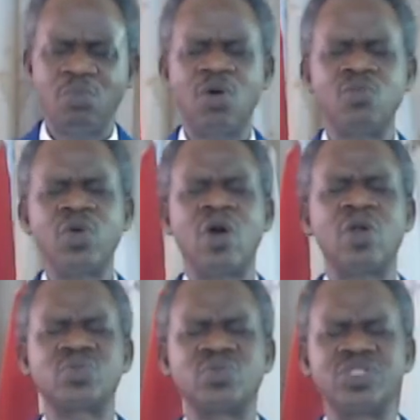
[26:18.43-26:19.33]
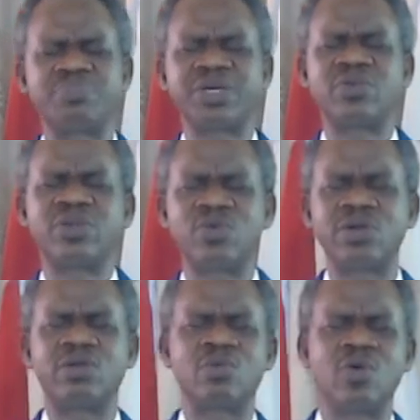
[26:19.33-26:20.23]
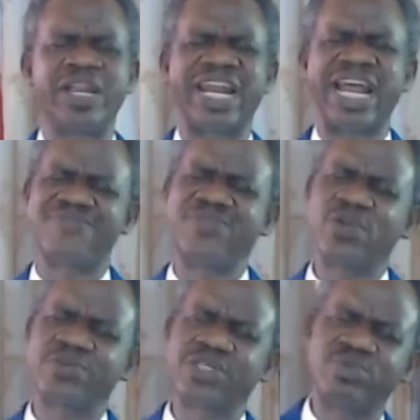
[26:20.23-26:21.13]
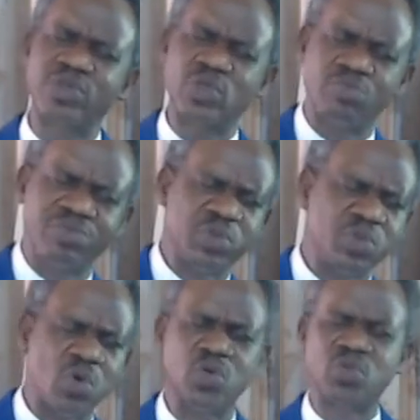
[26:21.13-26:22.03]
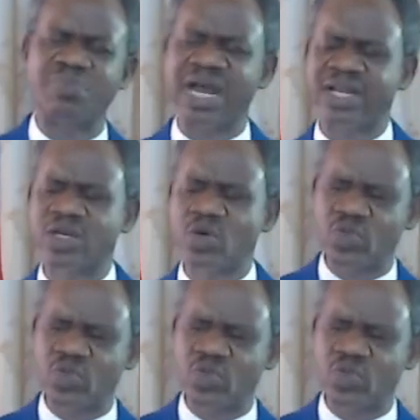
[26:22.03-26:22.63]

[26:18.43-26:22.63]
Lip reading: but we also depend on the word of God and have enough scripture to be able to quote back,